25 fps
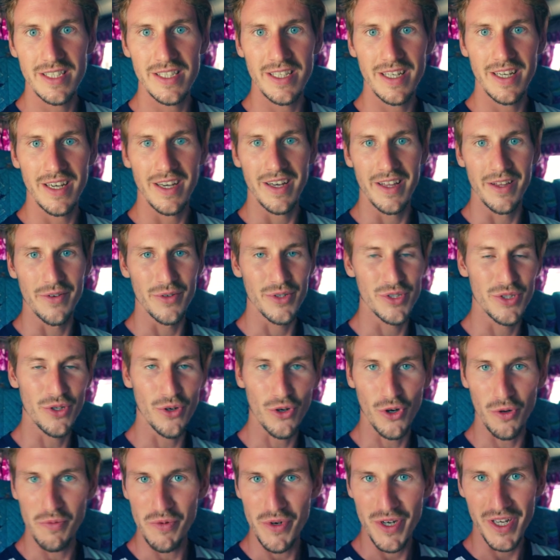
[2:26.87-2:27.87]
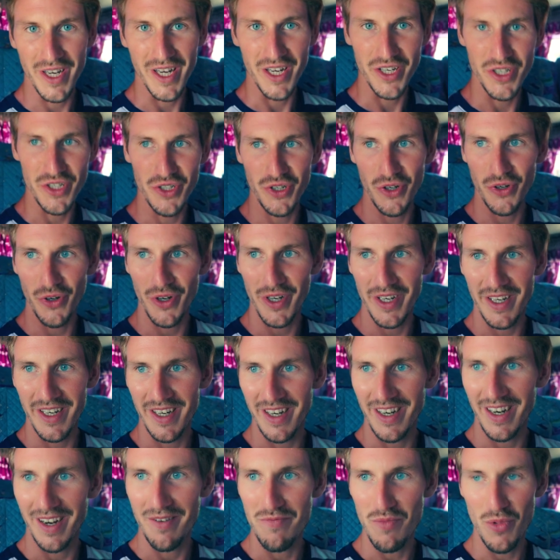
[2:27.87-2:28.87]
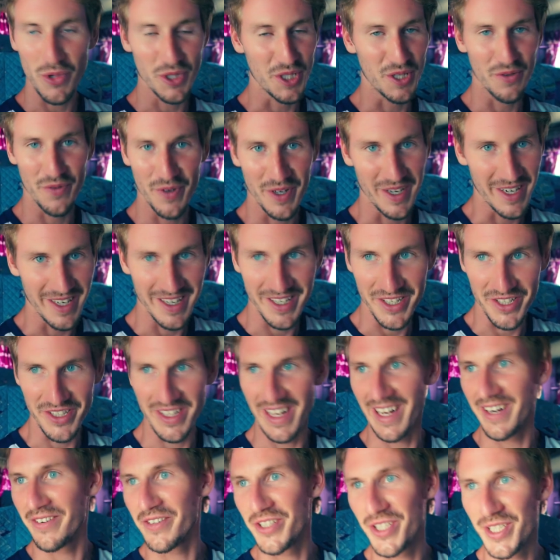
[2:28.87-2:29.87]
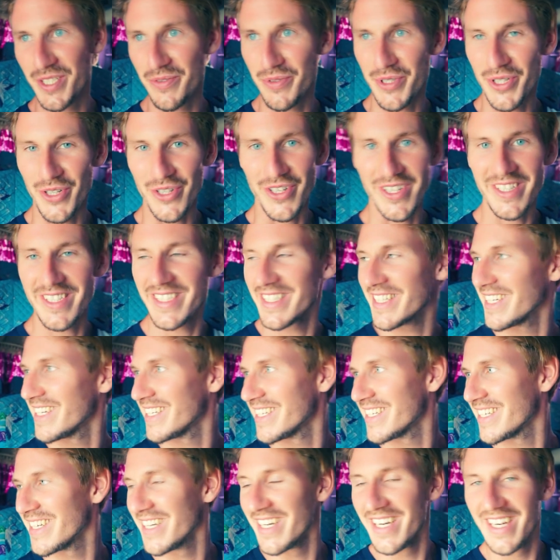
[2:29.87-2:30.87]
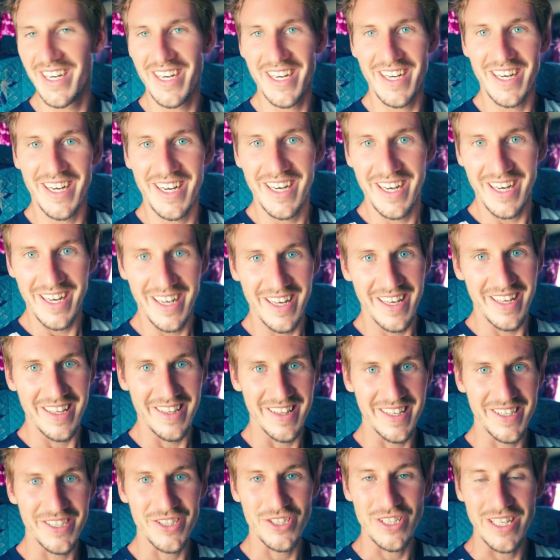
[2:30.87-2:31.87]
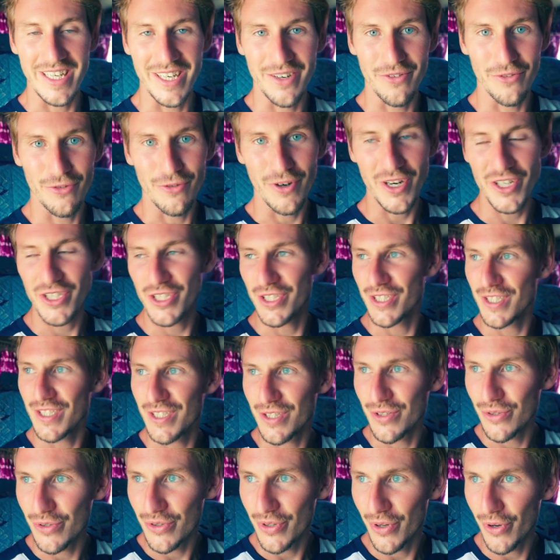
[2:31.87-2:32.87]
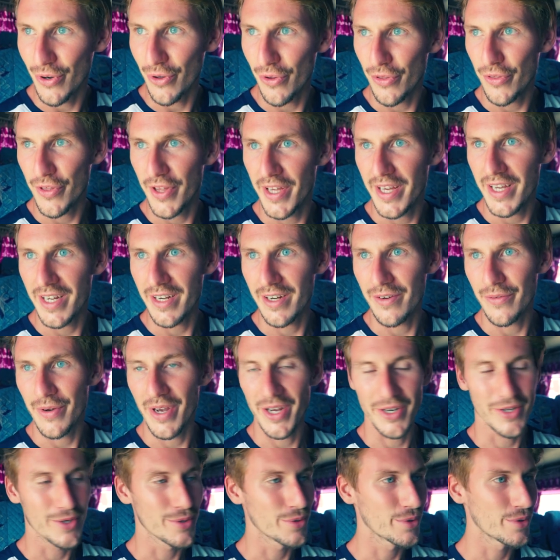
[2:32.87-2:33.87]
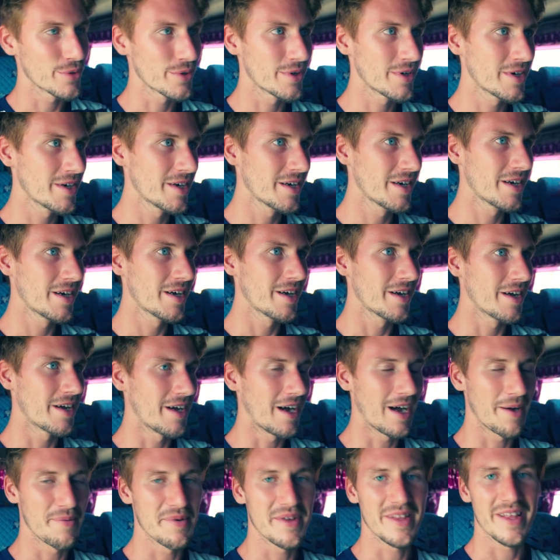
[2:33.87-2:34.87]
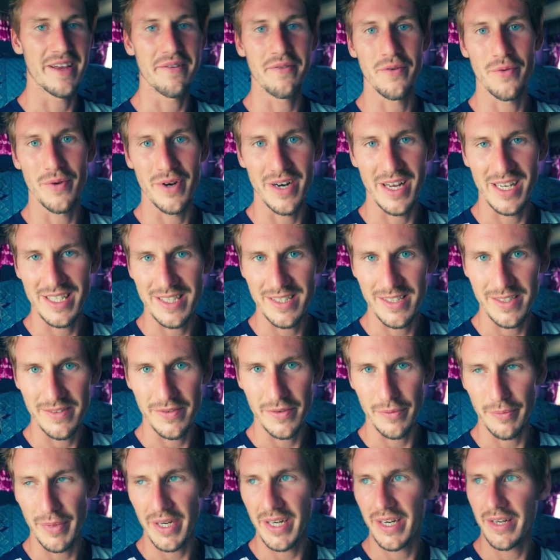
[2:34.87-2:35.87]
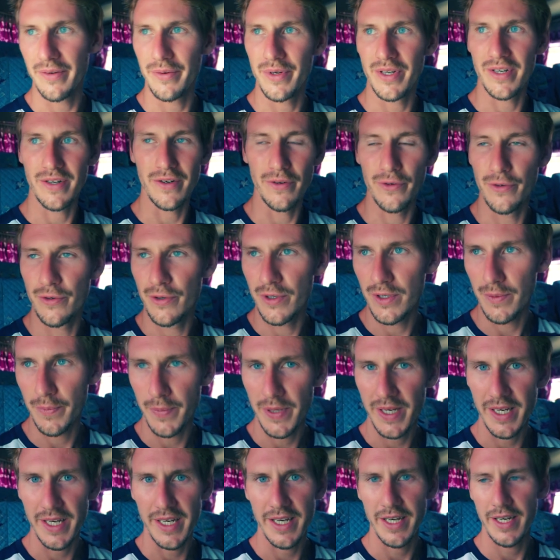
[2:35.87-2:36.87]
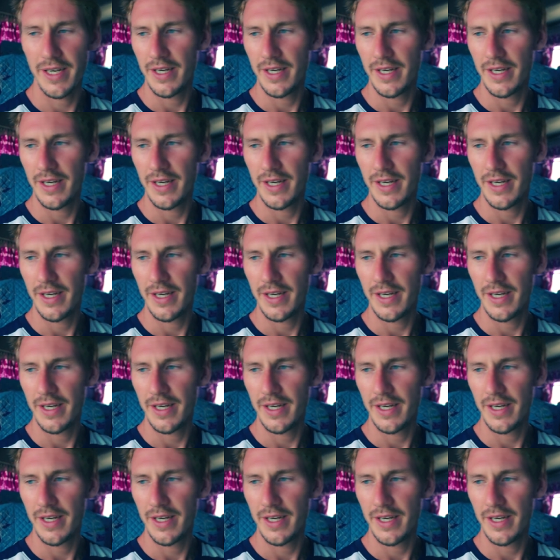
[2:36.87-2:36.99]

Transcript: There was no communication going, most of it in just languages we don't understand. They just like rushed us through the whole thing. We had to, I mean, everyone asked us for money, we didn't know who to pay.